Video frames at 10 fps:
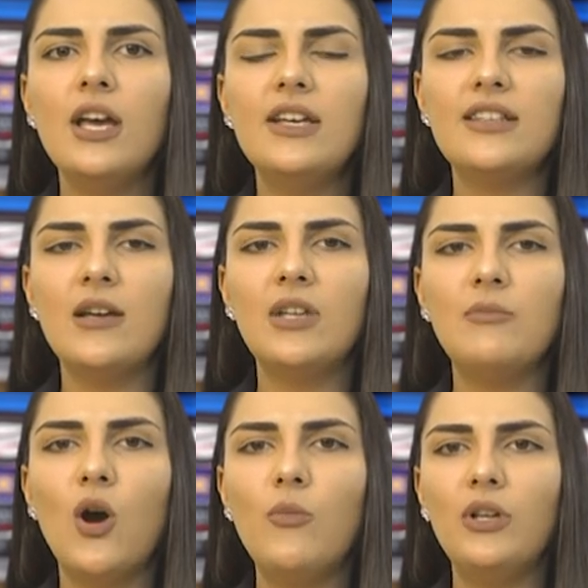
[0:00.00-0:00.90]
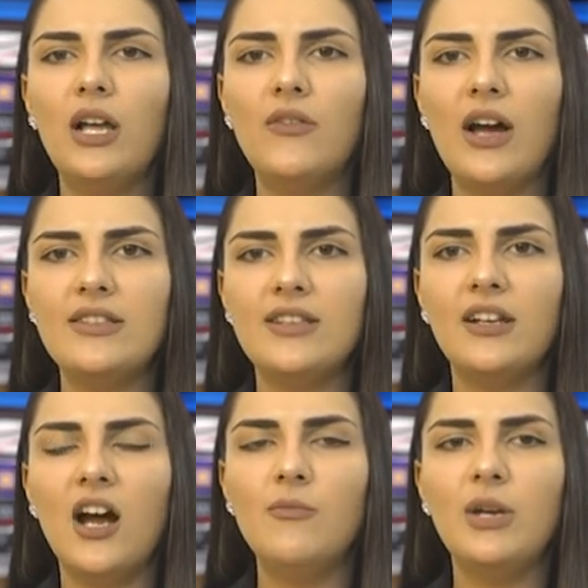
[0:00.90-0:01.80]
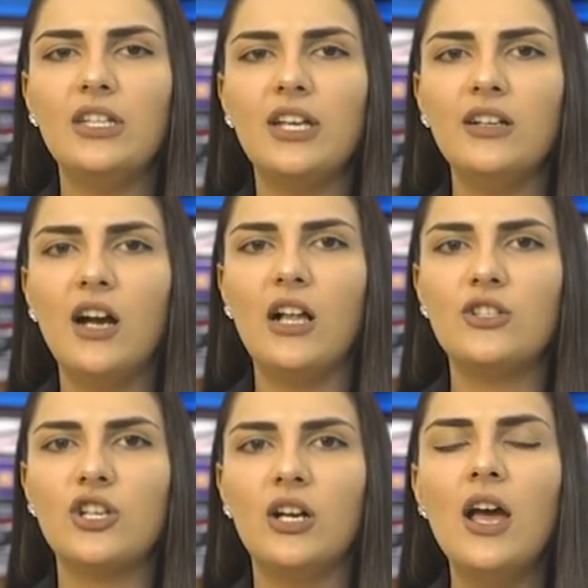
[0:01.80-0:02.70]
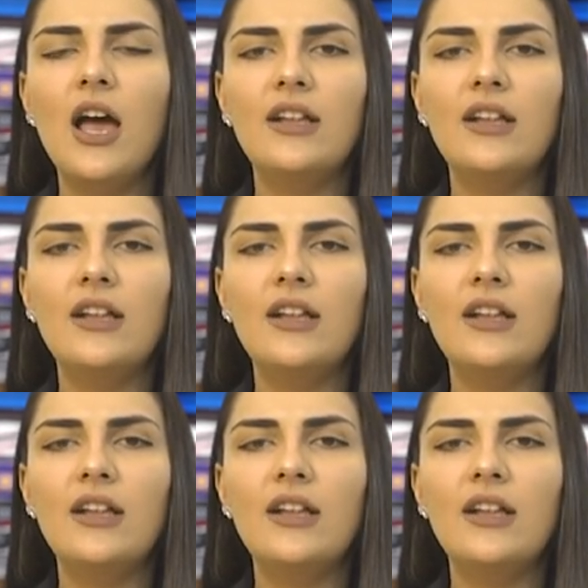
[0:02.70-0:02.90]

is aimed at popularizing Armenian culture